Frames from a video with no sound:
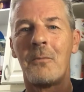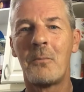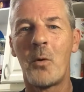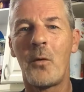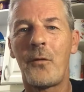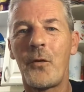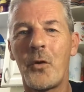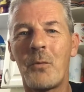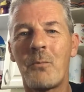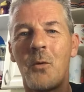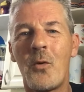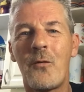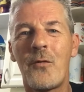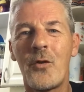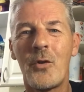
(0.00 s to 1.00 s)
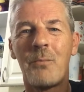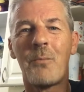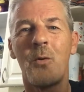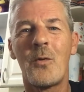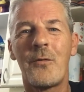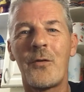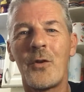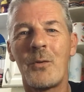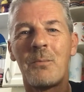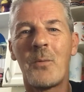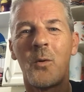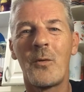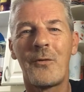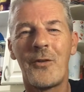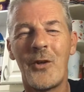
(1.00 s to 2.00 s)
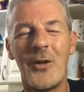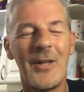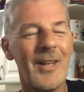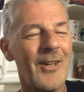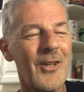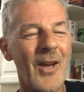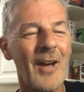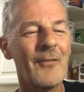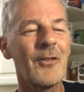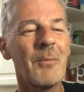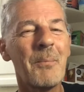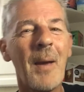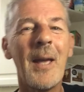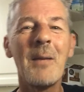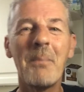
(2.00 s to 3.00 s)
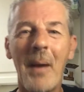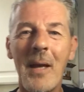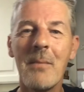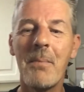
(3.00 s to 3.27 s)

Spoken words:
More food, more food, more food, more food. You have to pay.